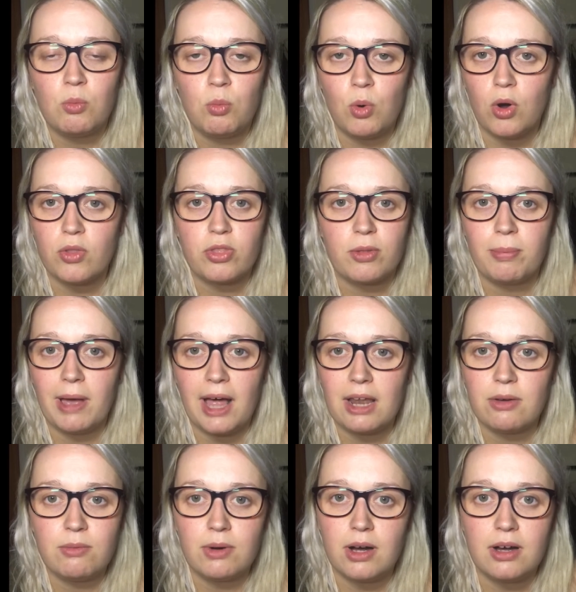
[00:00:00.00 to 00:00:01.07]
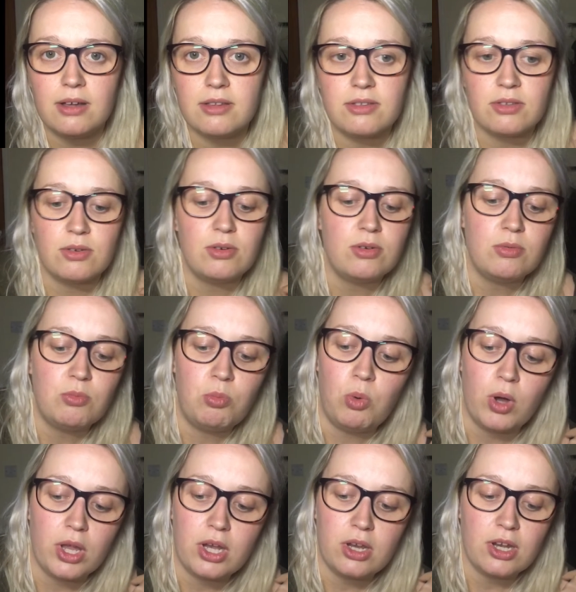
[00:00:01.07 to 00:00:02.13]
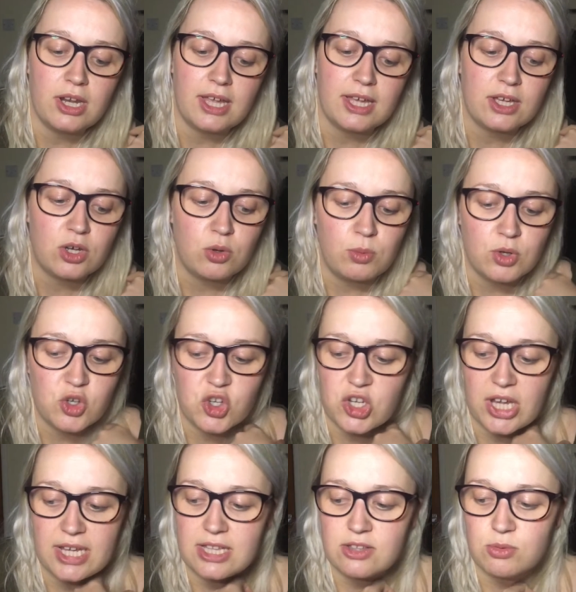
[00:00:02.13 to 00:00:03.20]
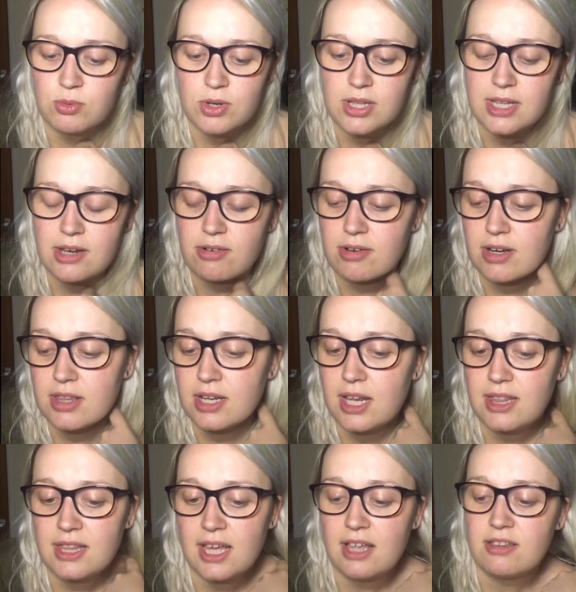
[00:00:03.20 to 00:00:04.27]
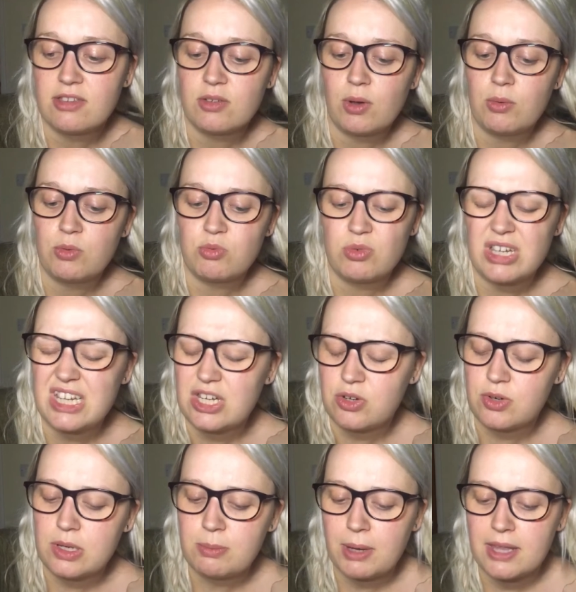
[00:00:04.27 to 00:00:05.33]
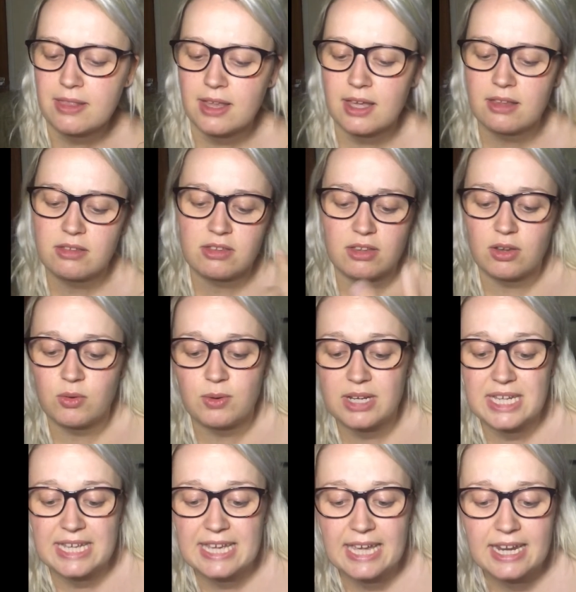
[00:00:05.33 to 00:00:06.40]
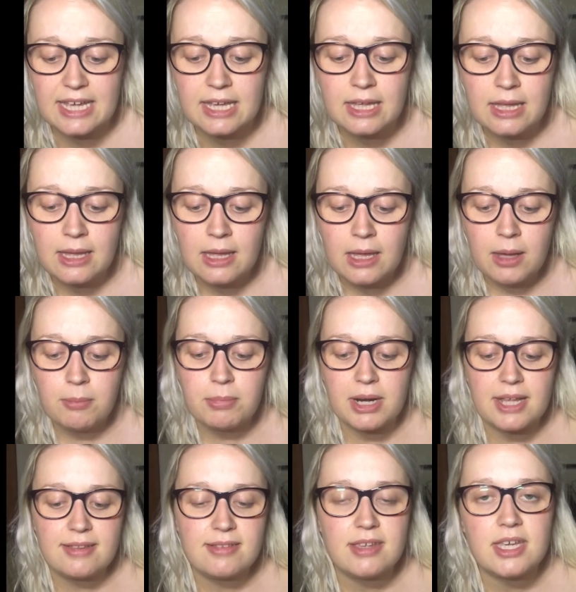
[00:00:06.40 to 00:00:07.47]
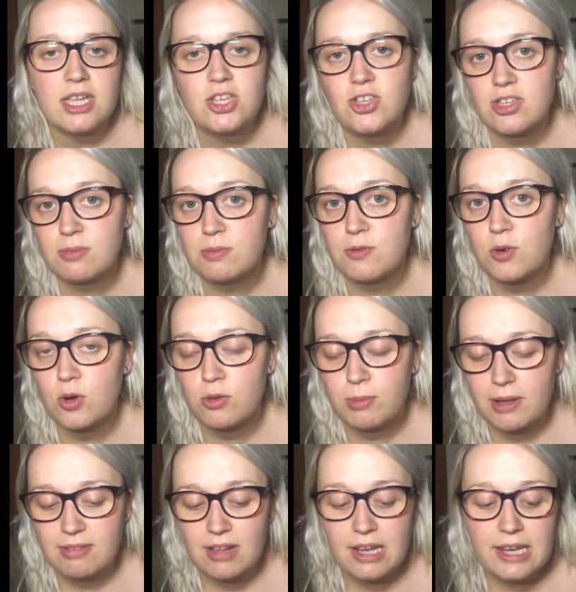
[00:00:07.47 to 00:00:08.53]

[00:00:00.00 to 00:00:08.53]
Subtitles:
what the palette was or what it looked like or what shades were in there or anything like that, so I was really annoyed about that, so I didn't get it. But I did, just before I was about to